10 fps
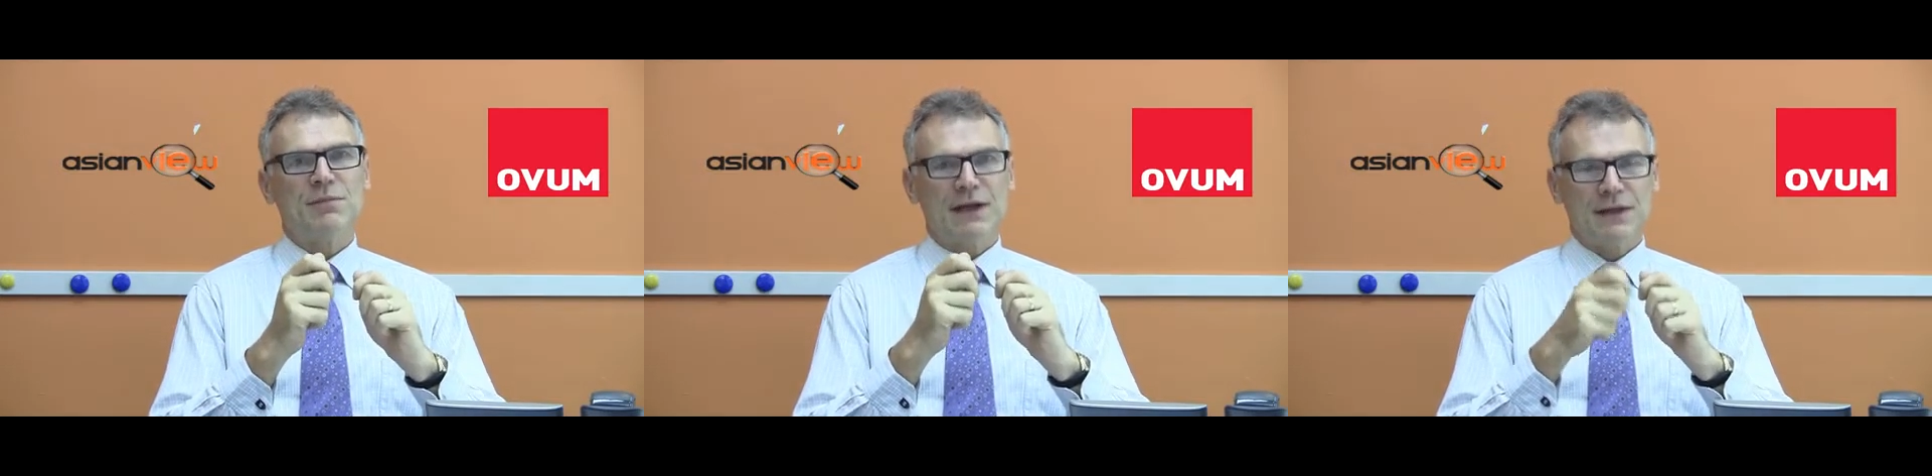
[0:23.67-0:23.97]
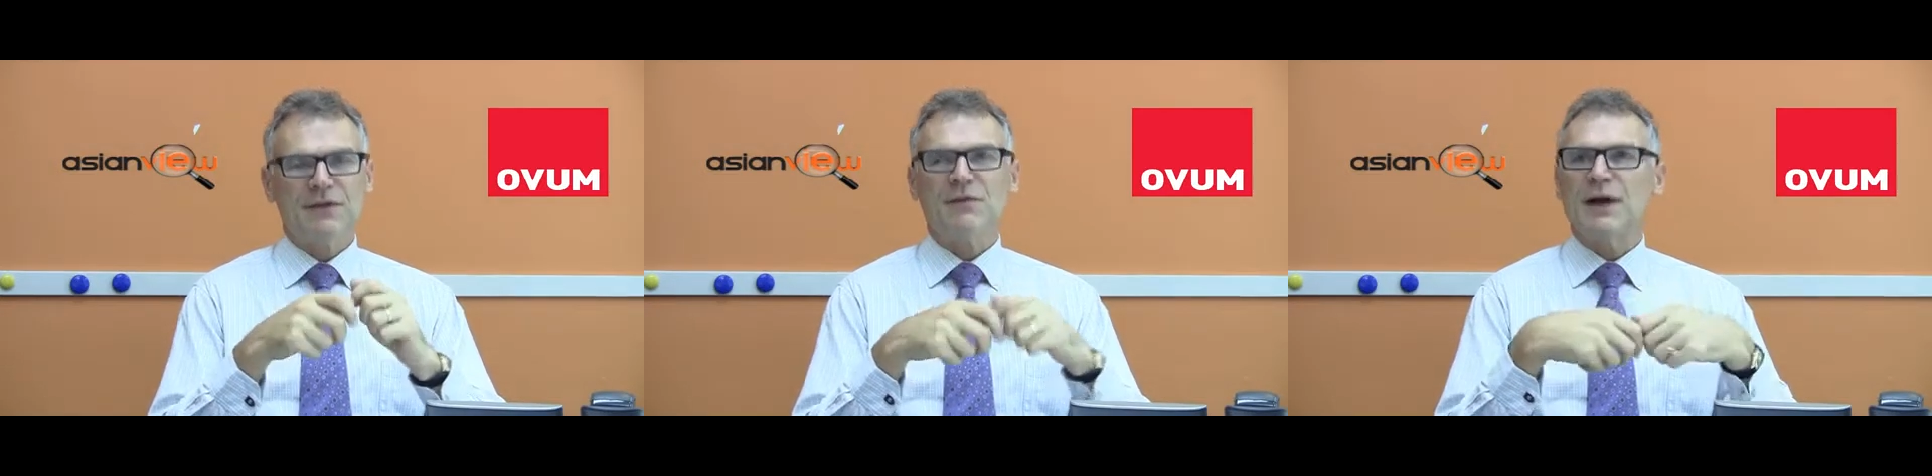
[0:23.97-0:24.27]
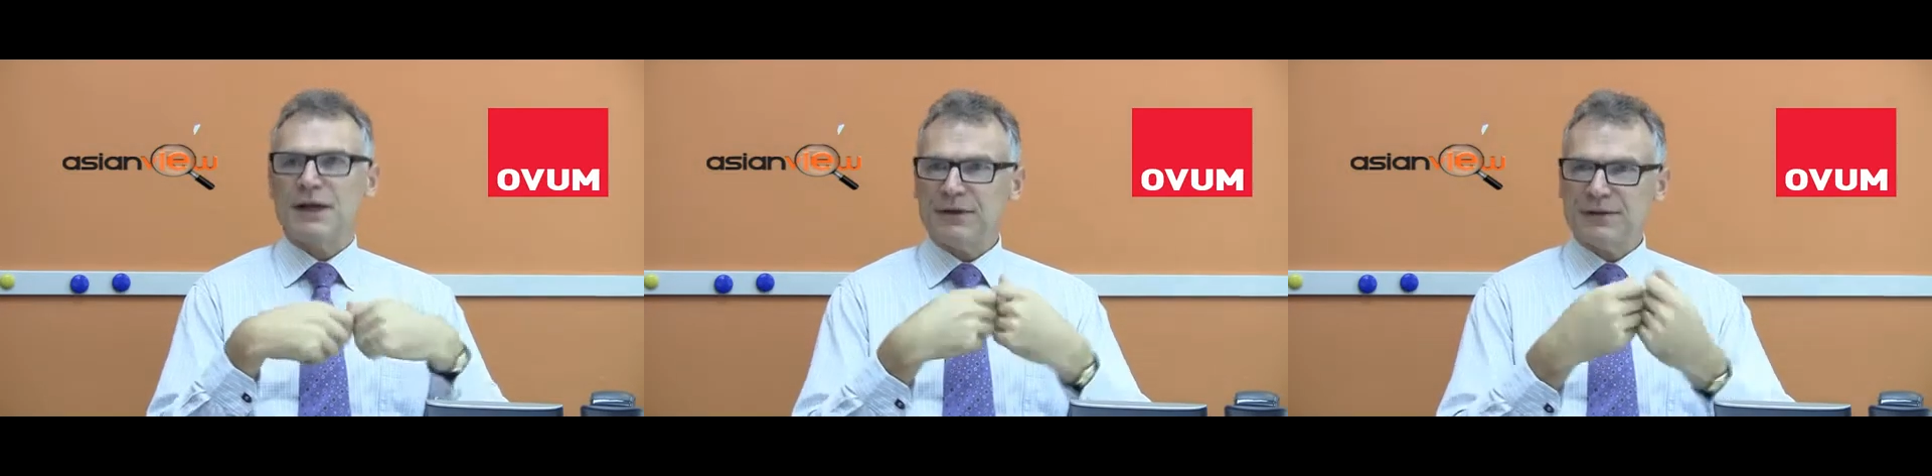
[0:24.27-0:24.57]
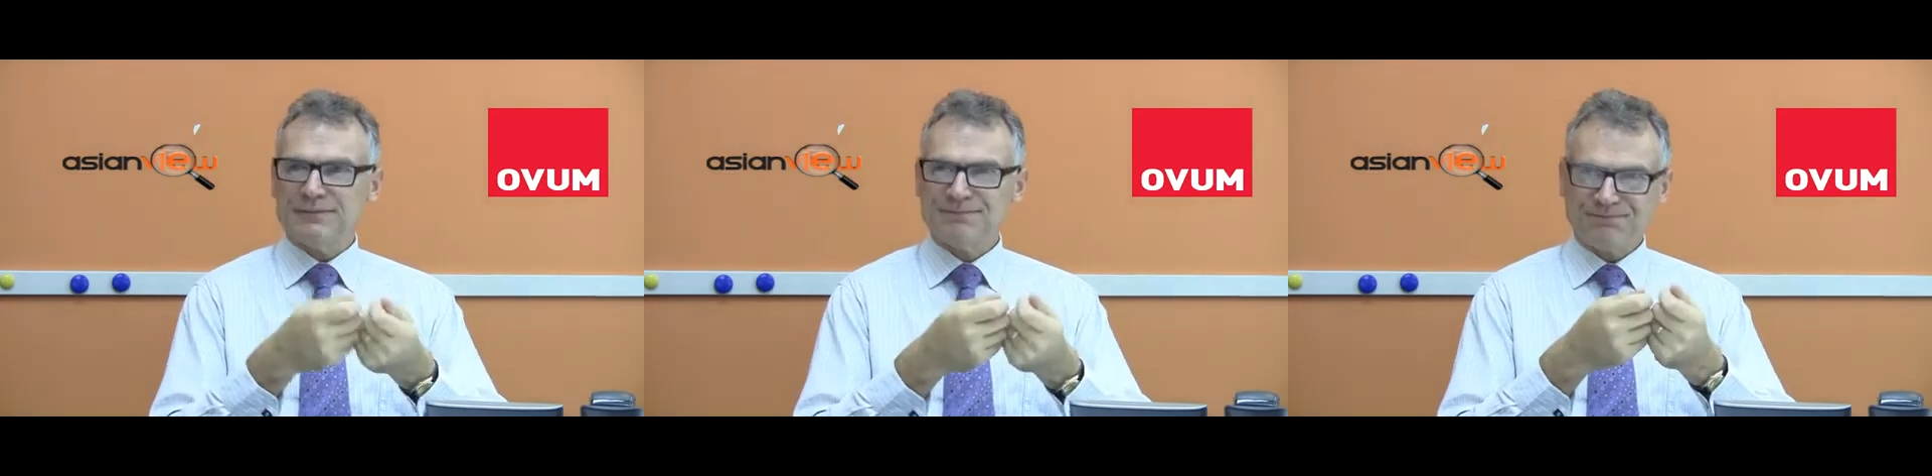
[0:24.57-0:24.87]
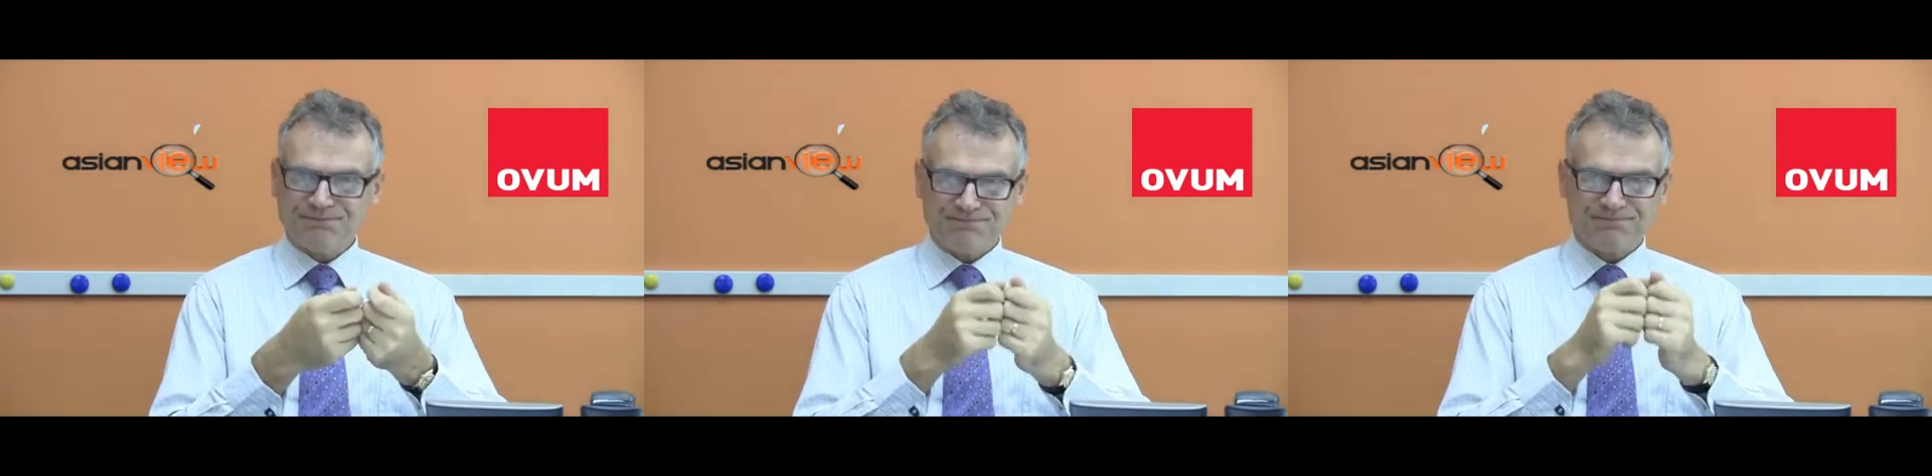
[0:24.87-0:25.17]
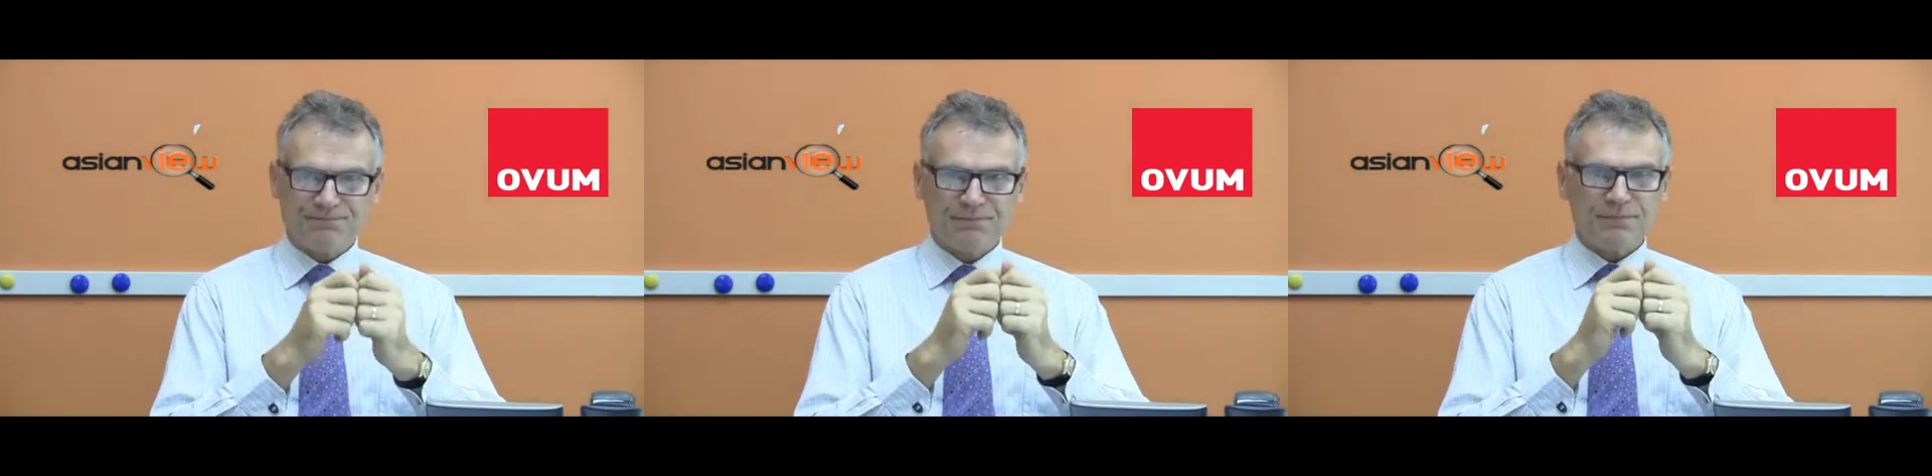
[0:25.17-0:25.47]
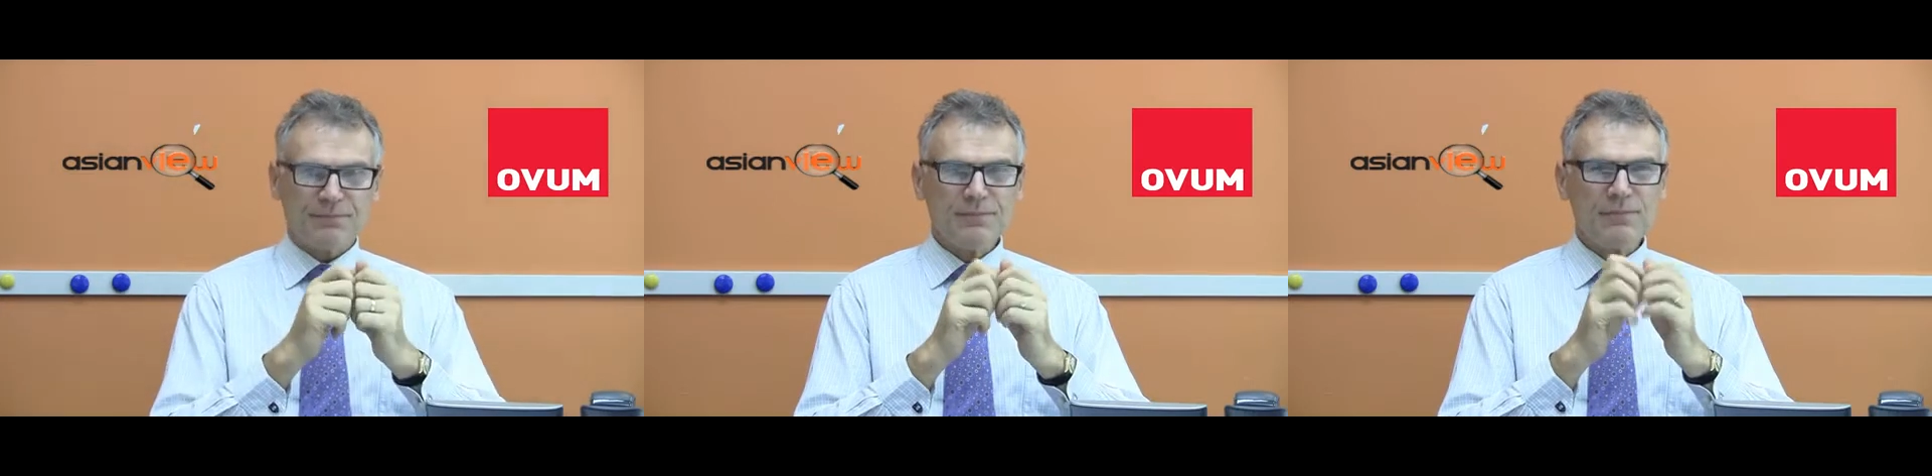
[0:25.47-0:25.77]
participation.
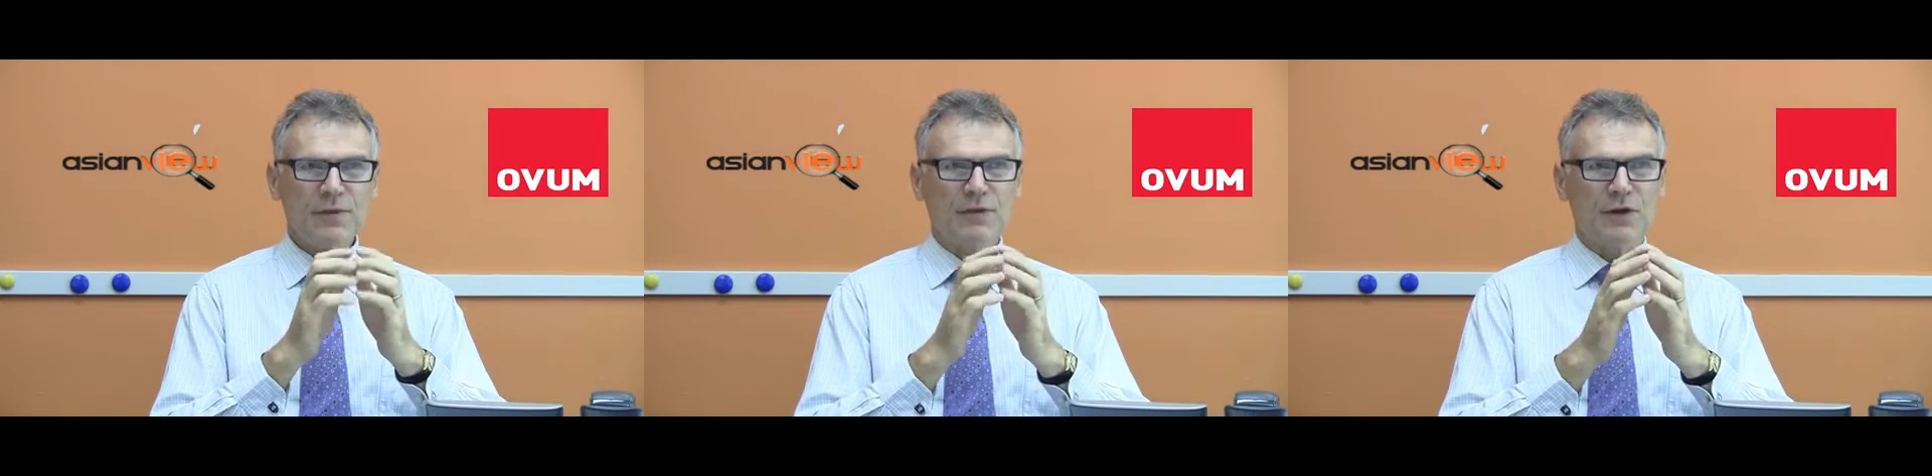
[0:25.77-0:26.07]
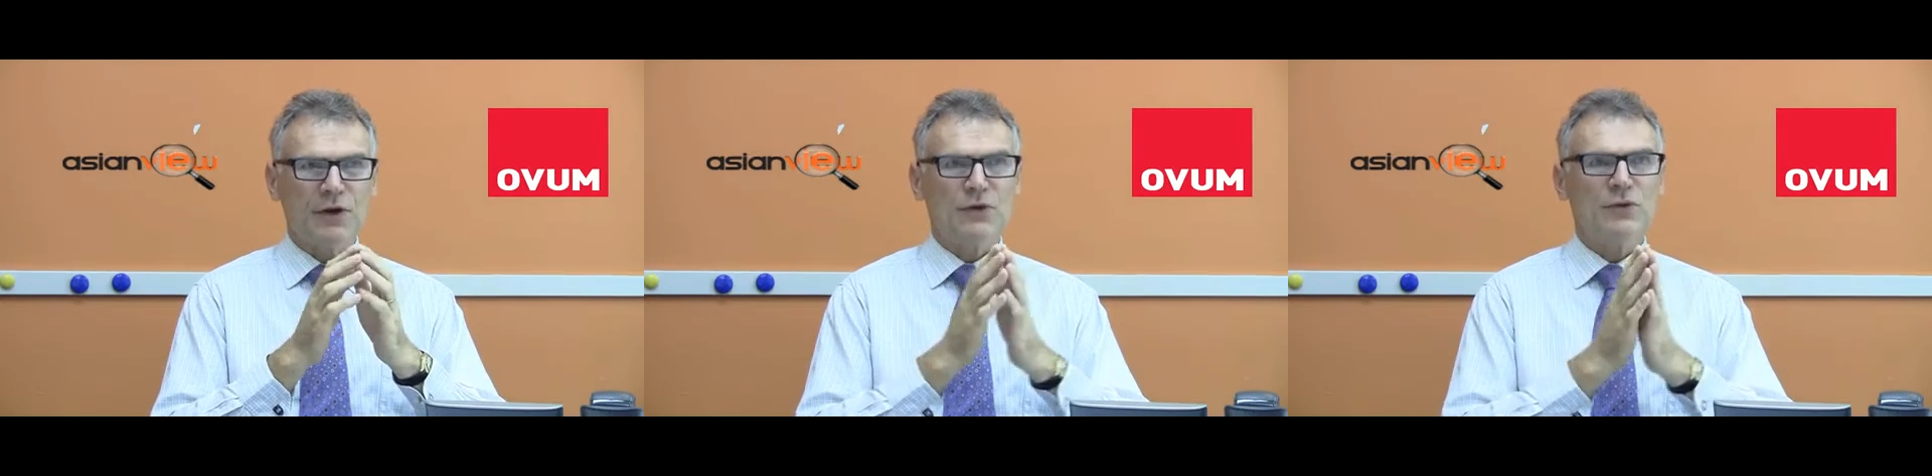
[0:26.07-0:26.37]
So